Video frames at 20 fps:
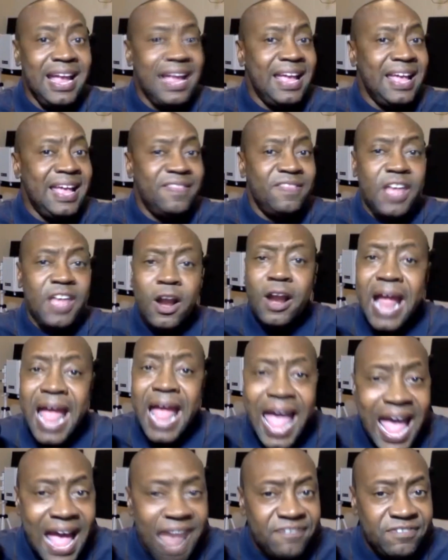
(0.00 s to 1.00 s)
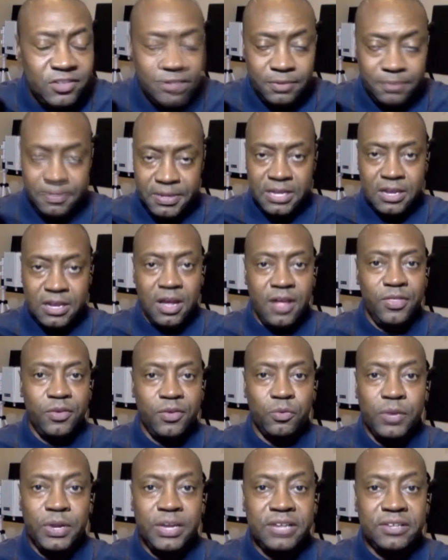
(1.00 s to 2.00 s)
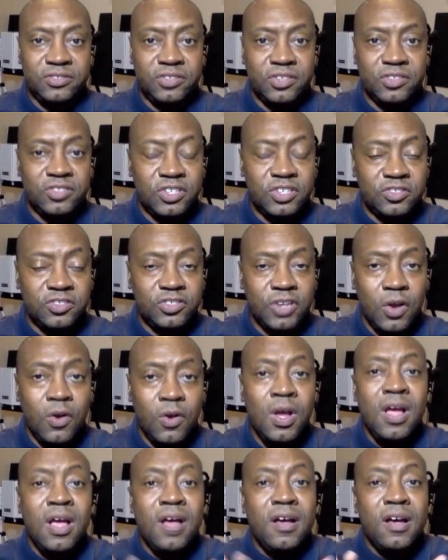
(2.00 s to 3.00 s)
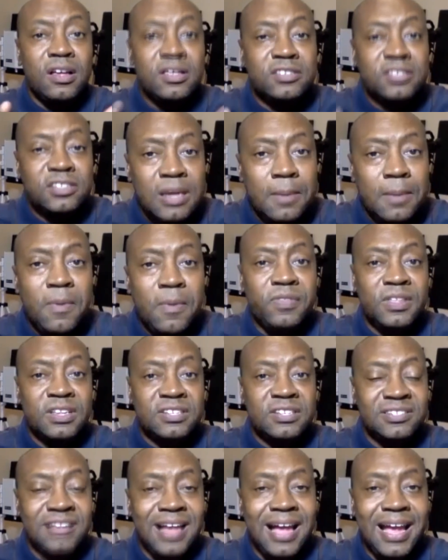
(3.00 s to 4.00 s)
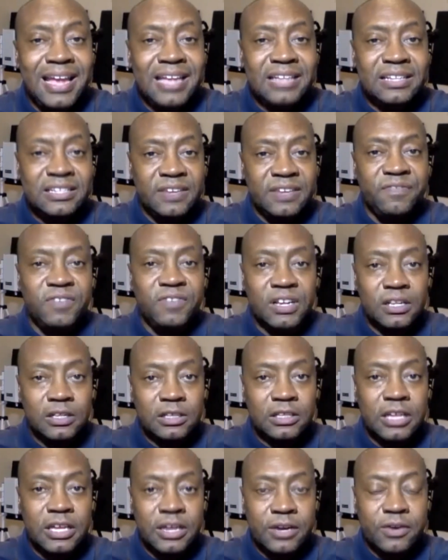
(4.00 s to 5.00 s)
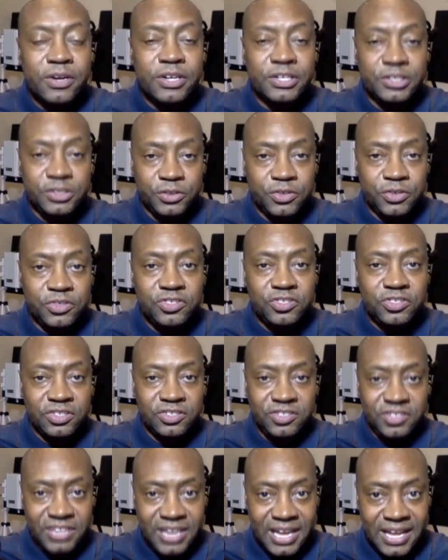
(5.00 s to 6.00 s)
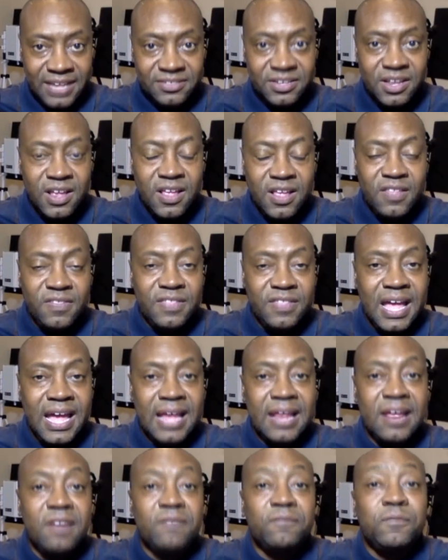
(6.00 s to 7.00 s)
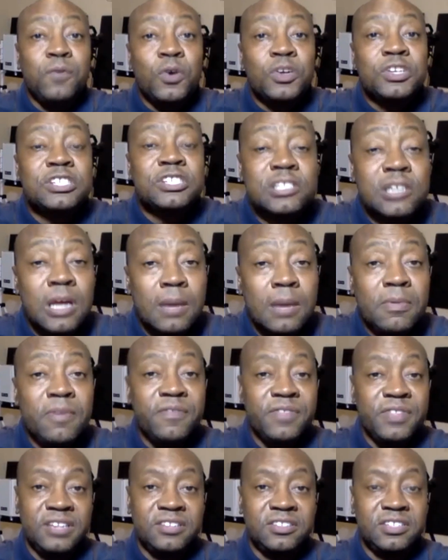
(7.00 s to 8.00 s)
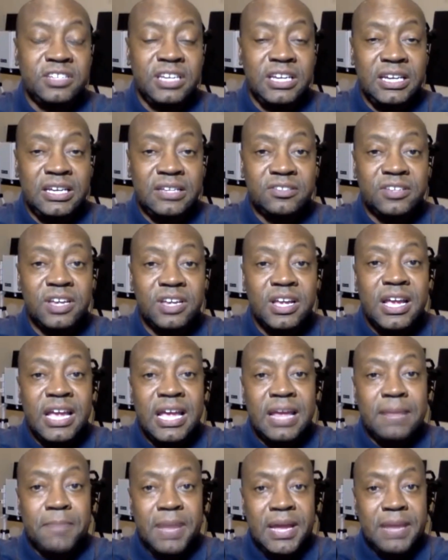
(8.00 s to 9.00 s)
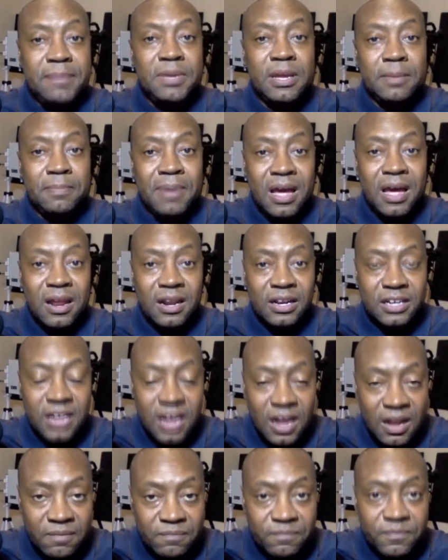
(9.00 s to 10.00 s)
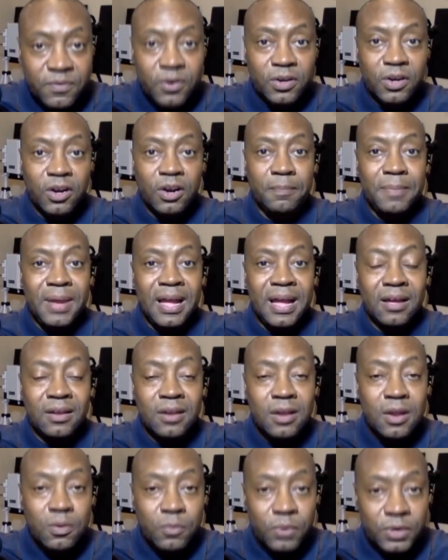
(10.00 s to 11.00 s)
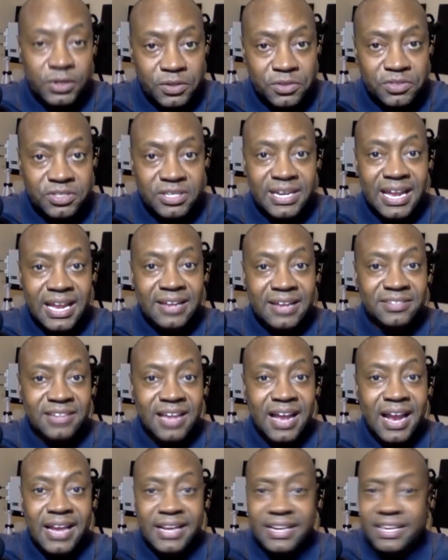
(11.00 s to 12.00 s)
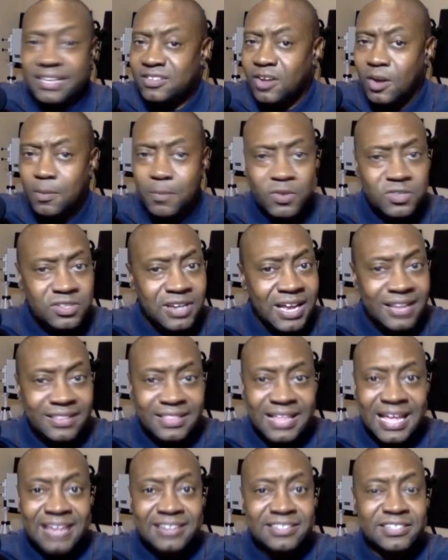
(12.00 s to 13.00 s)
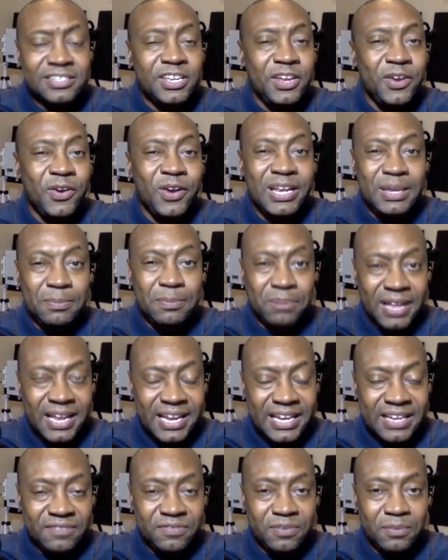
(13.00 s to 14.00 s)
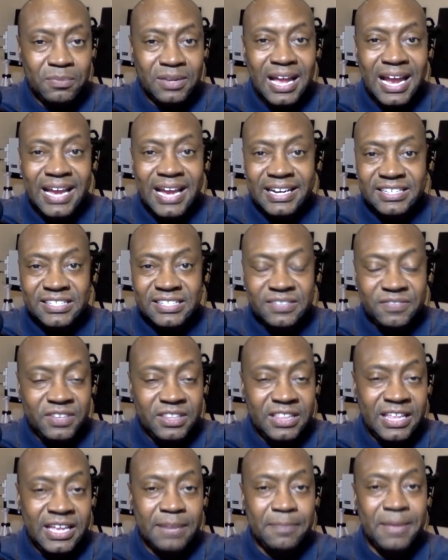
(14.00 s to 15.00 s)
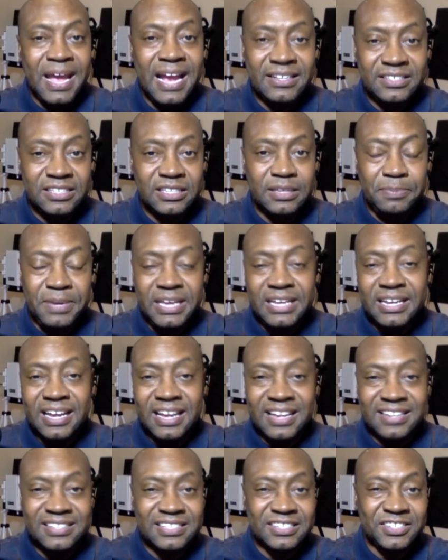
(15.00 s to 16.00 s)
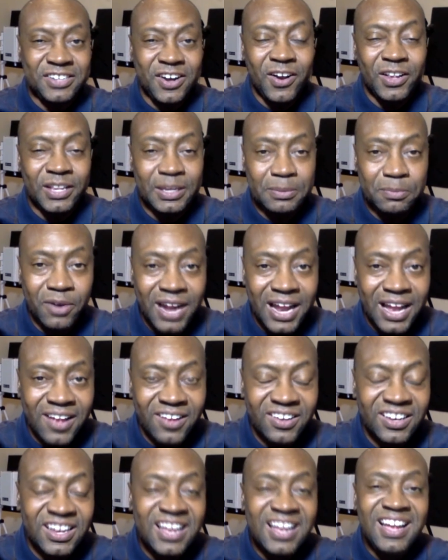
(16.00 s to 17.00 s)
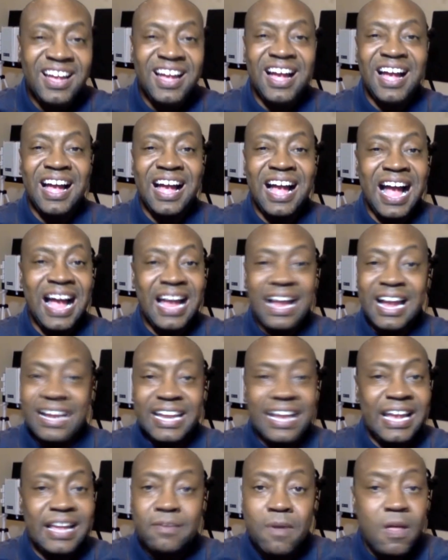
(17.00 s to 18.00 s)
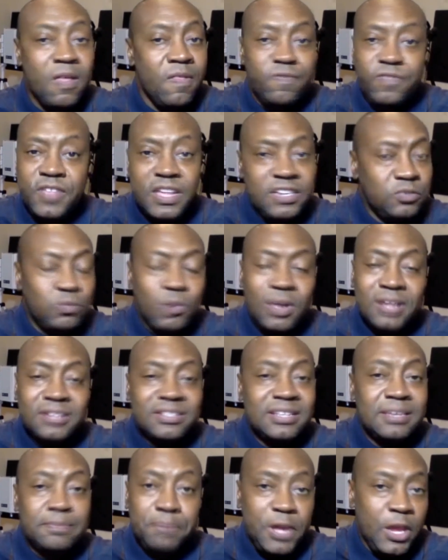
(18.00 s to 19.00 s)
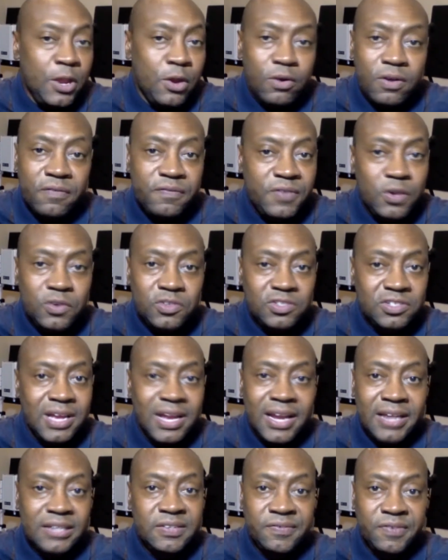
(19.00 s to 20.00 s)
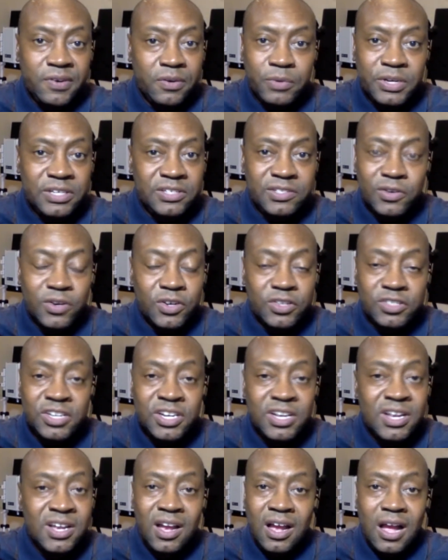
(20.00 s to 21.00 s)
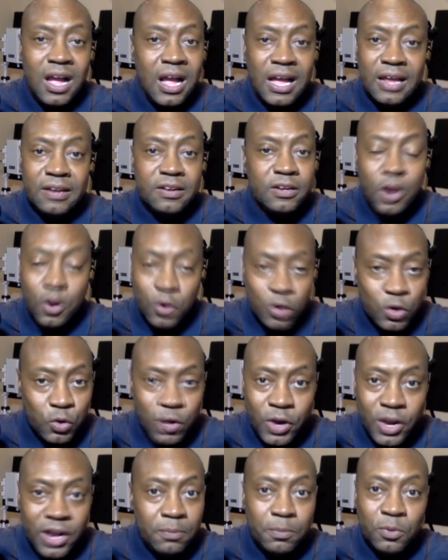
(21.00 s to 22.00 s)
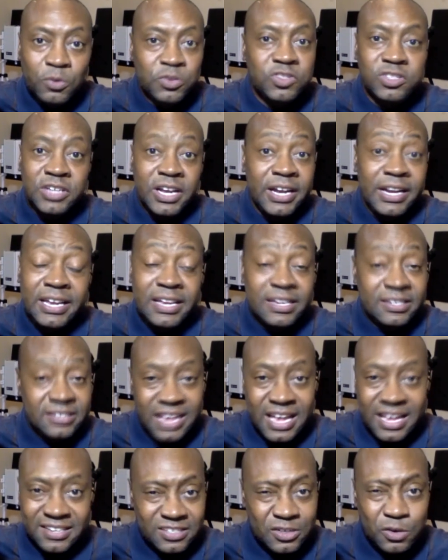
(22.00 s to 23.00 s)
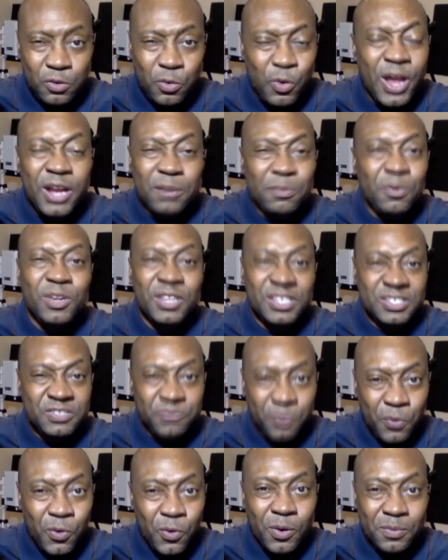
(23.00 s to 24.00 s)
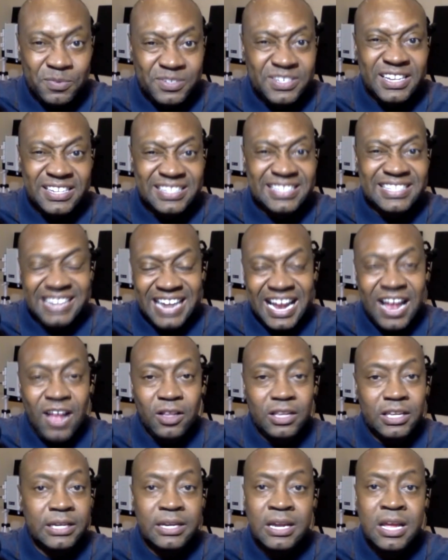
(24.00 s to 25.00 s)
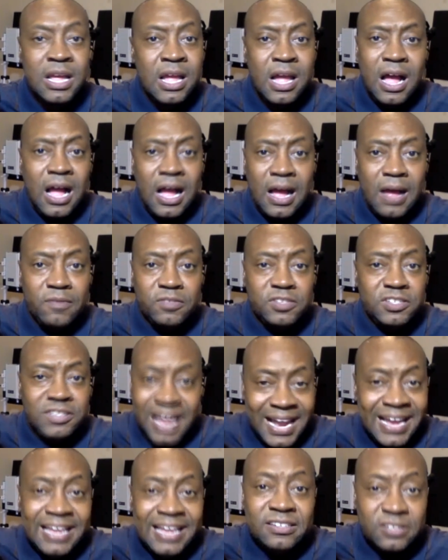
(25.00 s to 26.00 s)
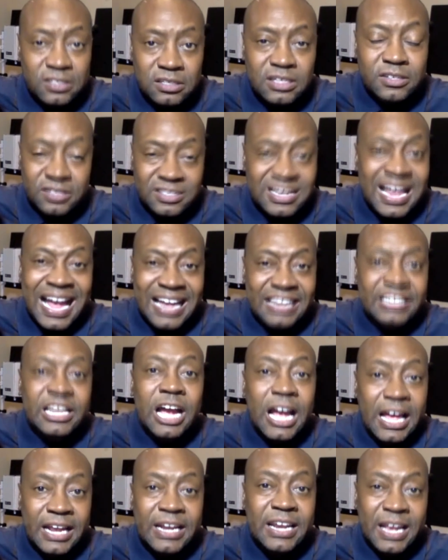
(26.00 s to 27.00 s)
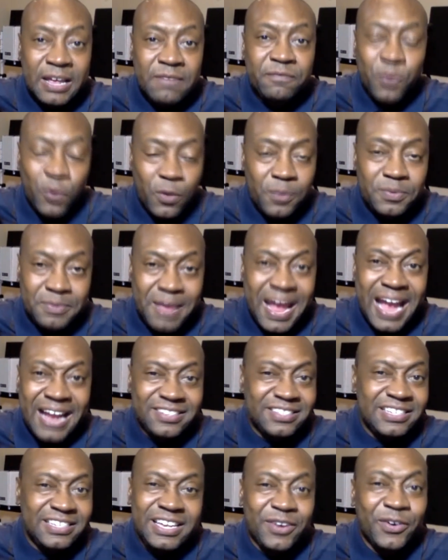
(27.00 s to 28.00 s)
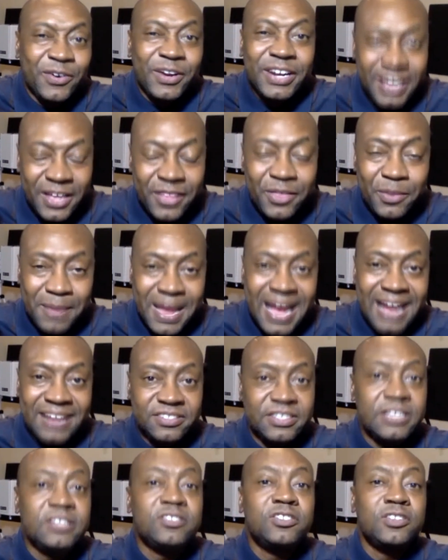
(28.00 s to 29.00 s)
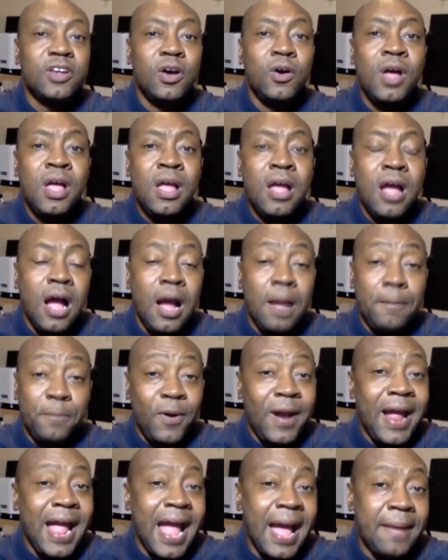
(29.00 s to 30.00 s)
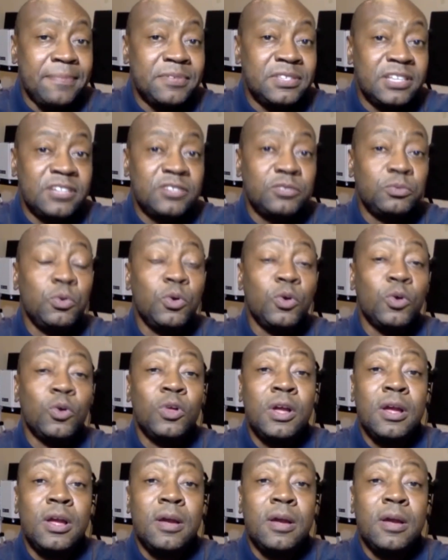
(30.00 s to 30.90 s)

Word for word: There have to be other reasons. And so some of the scientific literature suggests that for some of these teens, it may be about a comfort or about reducing anxiety. It's almost like that security blanket from Linus, if you think back to the Peanuts and Charlie Brown. Again, this wasn't peer-reviewed scientific research. No credible study is as credible as Forbes is as an outlet. Science is not done in Forbes magazine or any other magazine. So perhaps this will